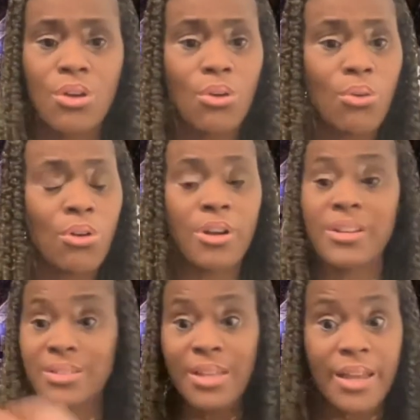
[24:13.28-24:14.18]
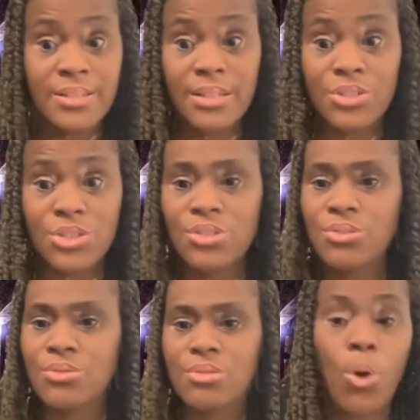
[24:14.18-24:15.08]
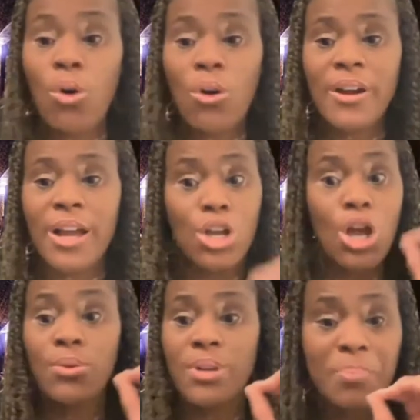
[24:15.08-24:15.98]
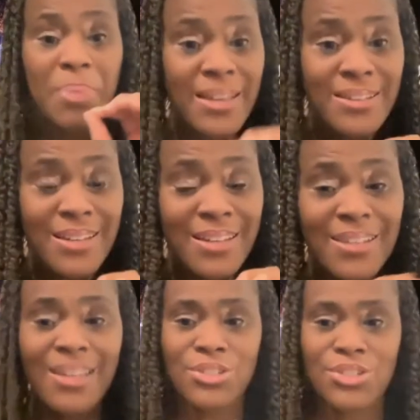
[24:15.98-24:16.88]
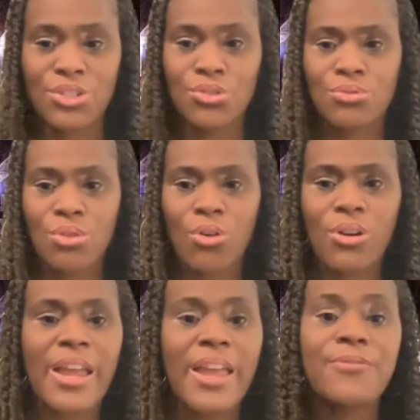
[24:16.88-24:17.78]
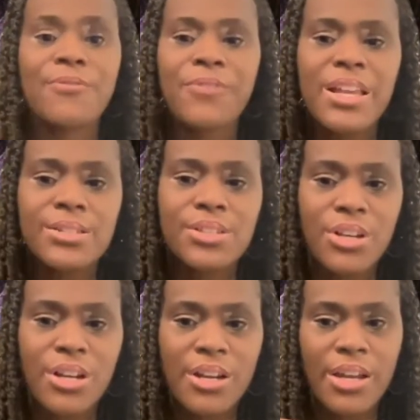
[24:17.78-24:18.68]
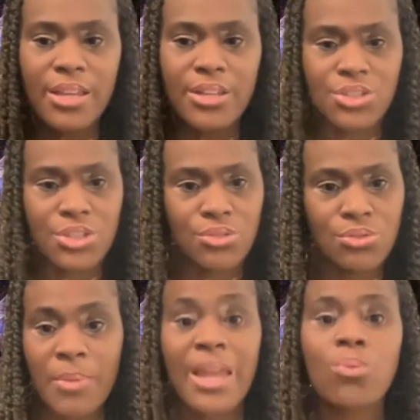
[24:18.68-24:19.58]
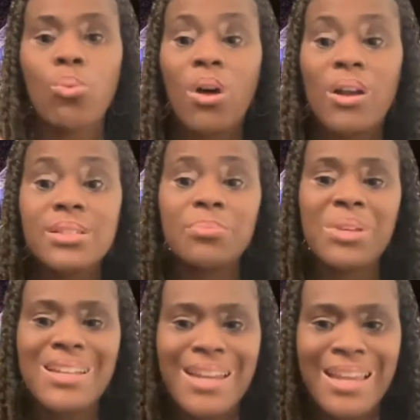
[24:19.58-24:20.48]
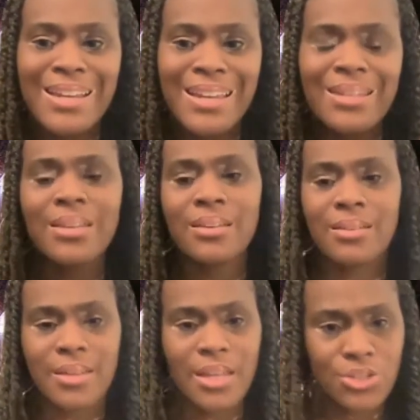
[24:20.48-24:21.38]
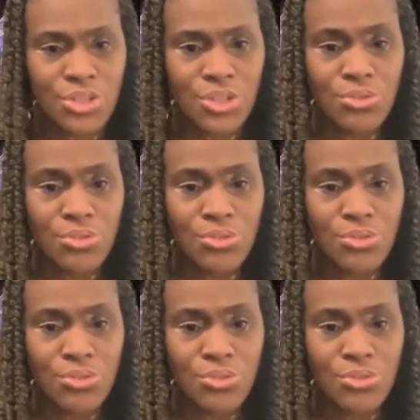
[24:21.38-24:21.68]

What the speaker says: or a sex issue or a codependent issue or a fixer issue, a want to be needed issue.